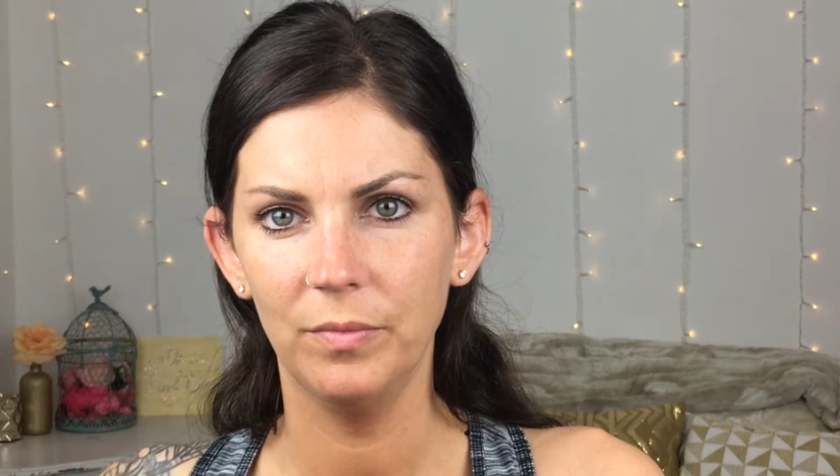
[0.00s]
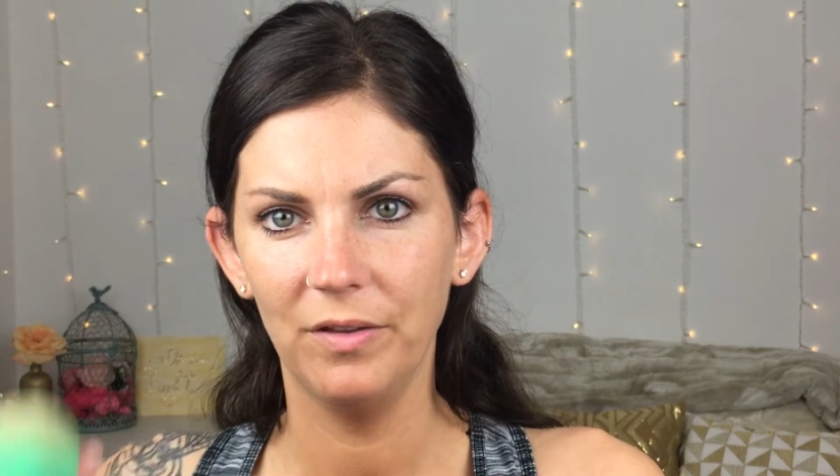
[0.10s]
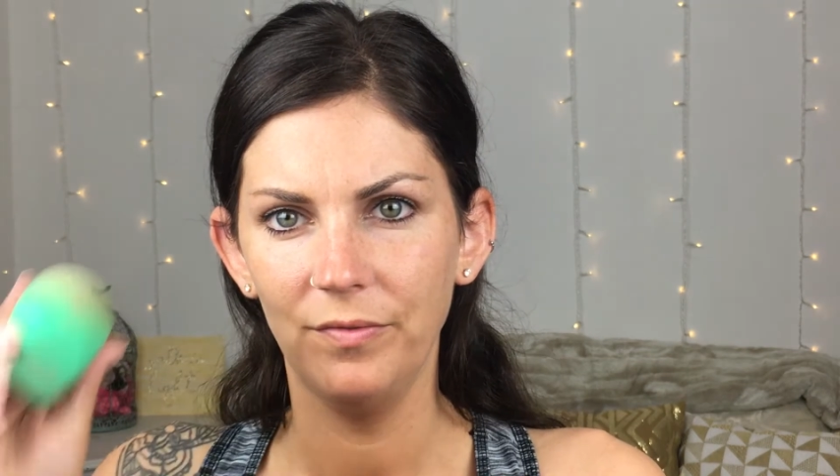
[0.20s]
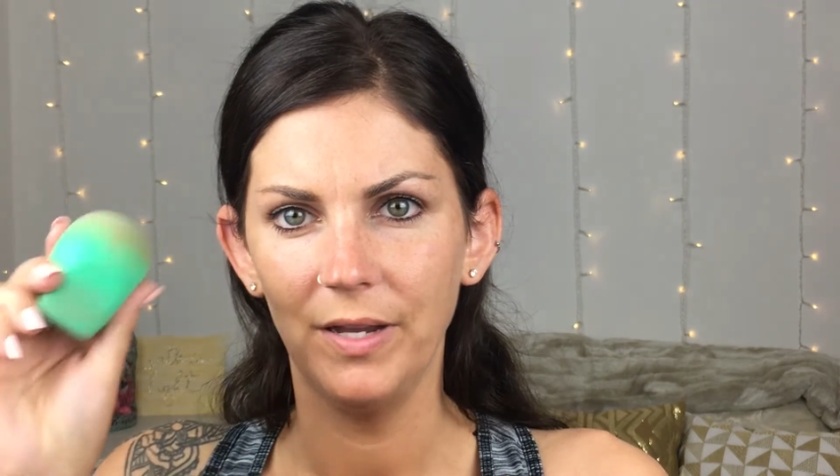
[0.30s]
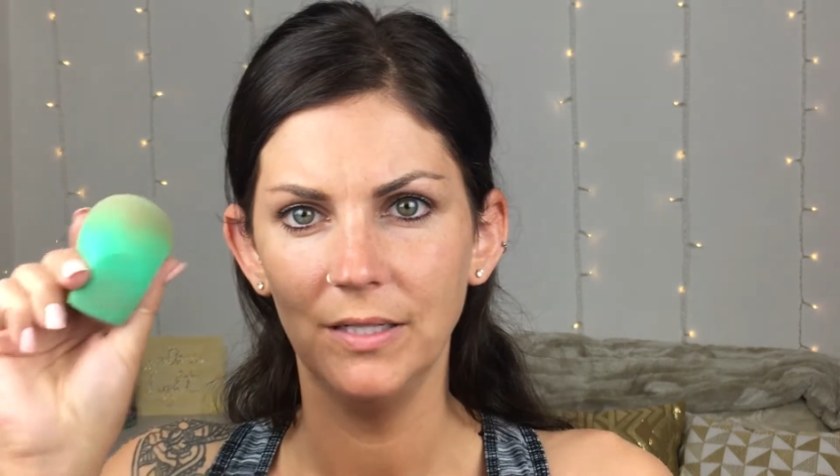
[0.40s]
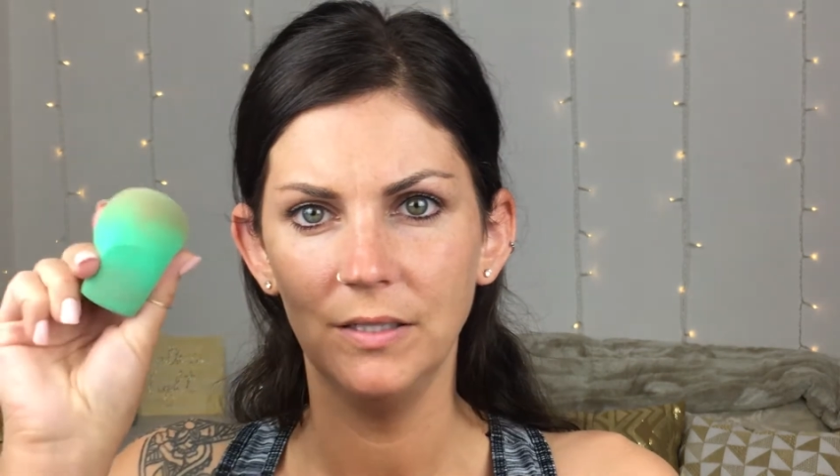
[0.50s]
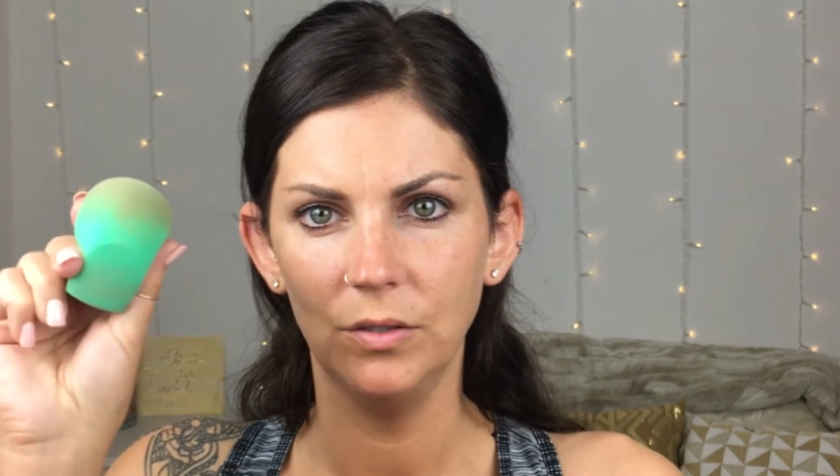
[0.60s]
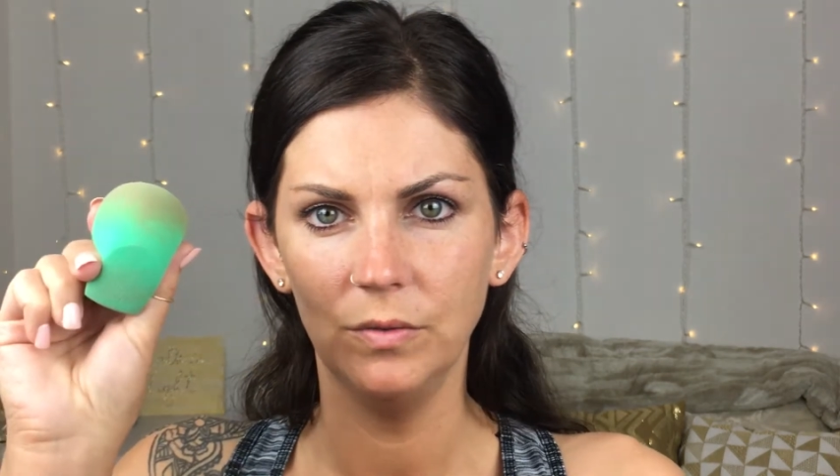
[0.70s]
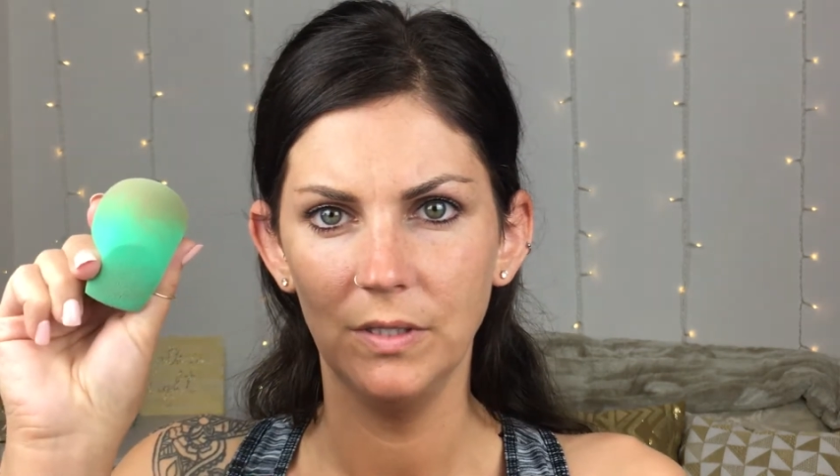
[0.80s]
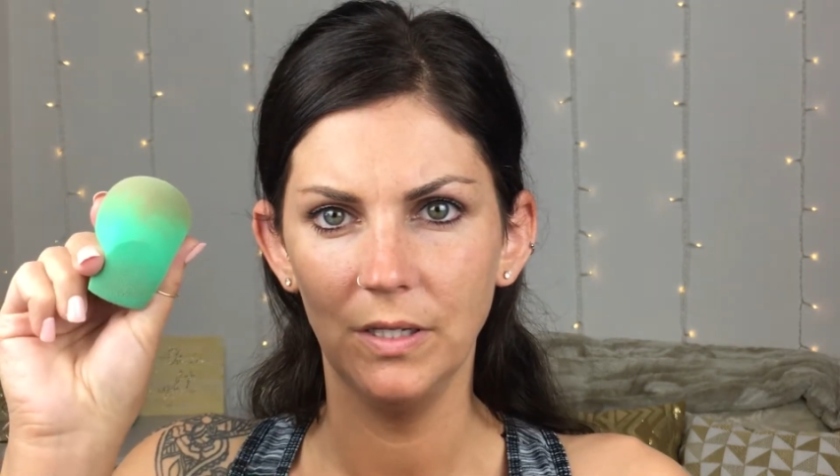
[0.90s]
of my face
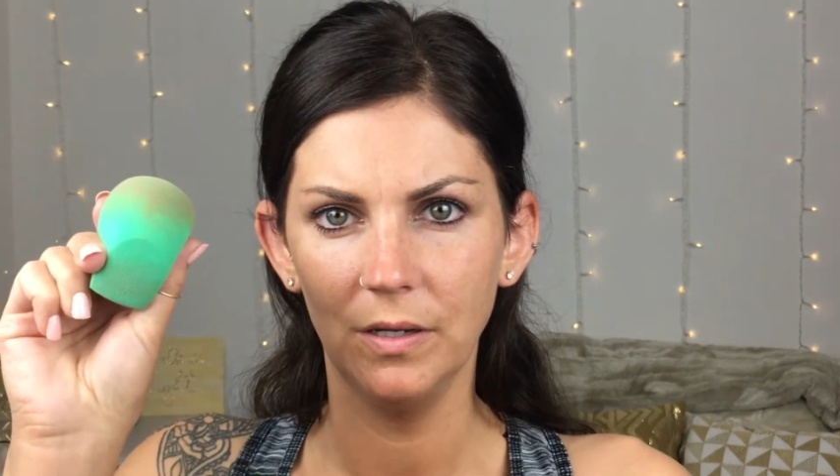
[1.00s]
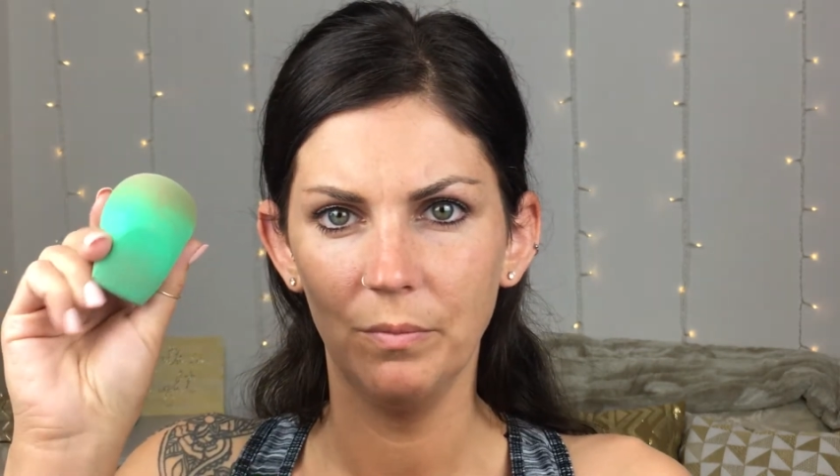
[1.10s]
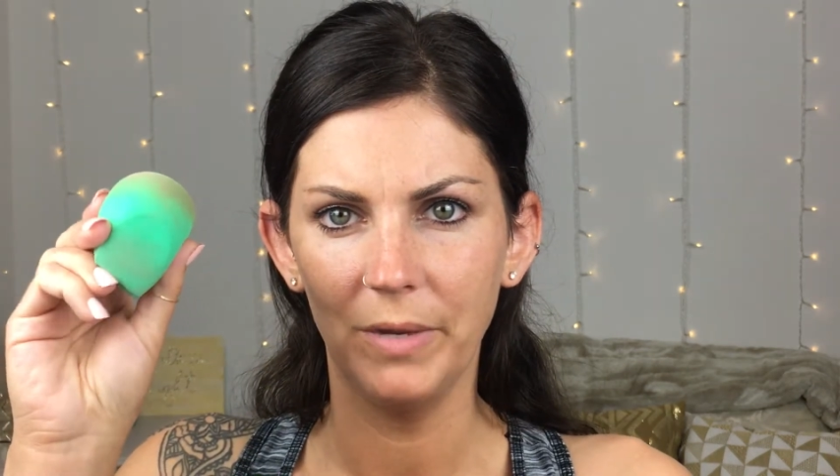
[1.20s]
using